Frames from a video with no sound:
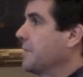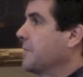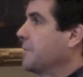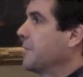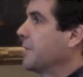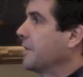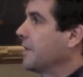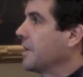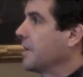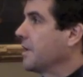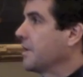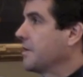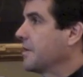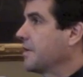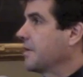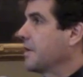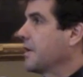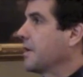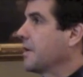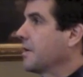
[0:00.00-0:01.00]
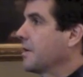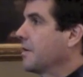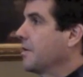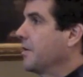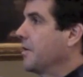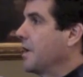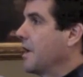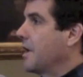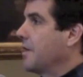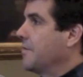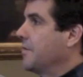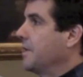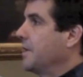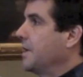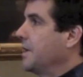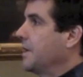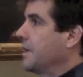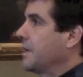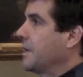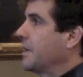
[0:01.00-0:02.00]
building. It's called the Ivy
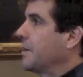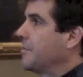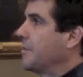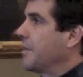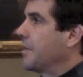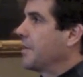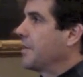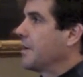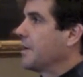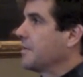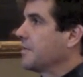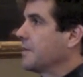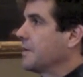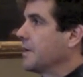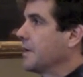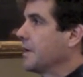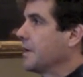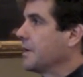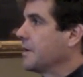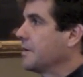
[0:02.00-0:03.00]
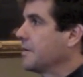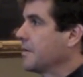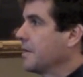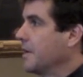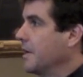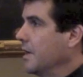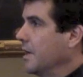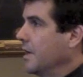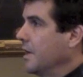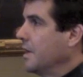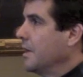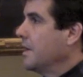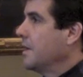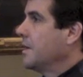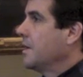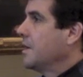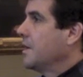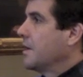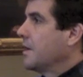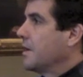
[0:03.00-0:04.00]
League Club in the Thousand Islands.
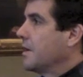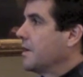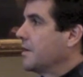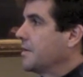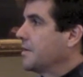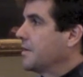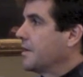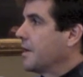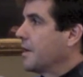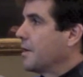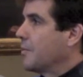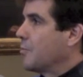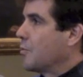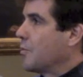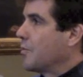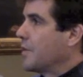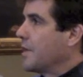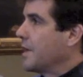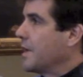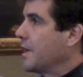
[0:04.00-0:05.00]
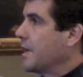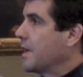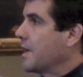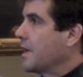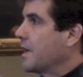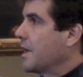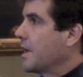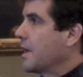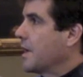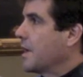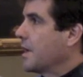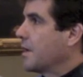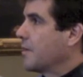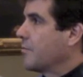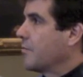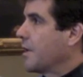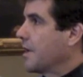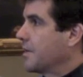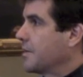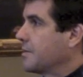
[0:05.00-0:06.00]
It's a marina and
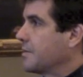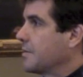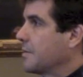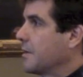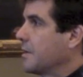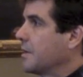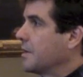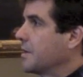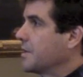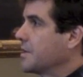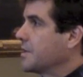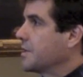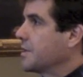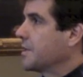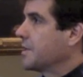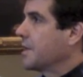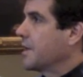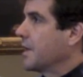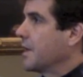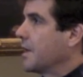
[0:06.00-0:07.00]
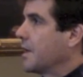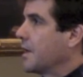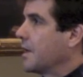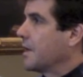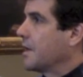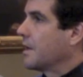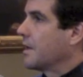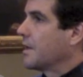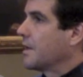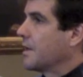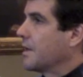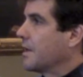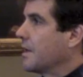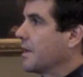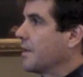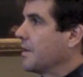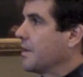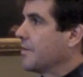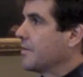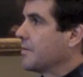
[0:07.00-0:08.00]
restaurant,
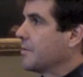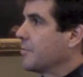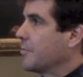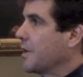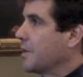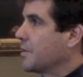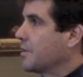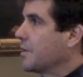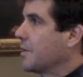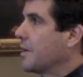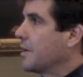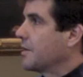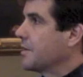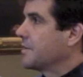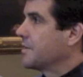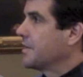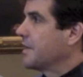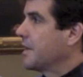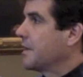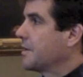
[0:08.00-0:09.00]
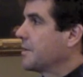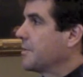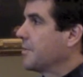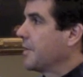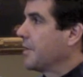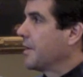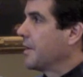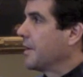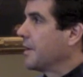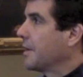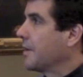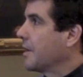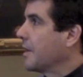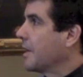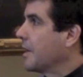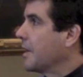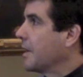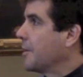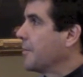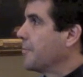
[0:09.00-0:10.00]
and they have some rental cottages, that type of thing.
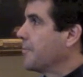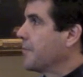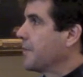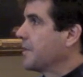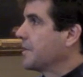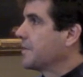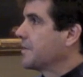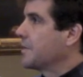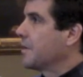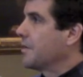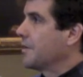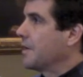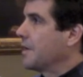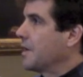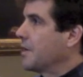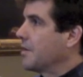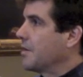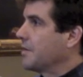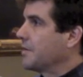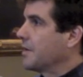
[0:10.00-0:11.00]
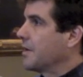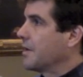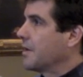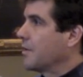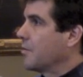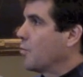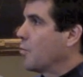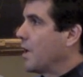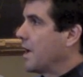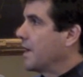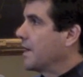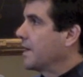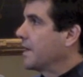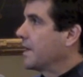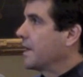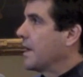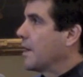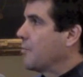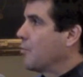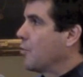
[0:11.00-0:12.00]
This started out as a white
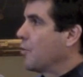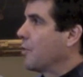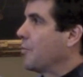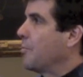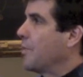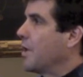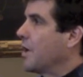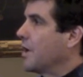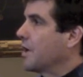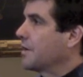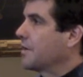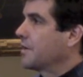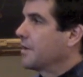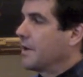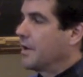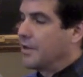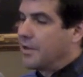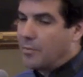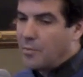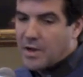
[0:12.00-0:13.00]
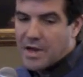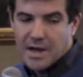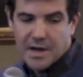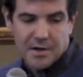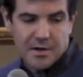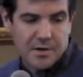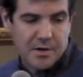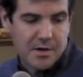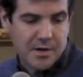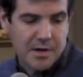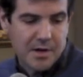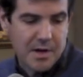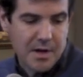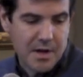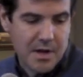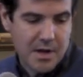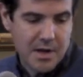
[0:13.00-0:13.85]
clapboard box, and then we added on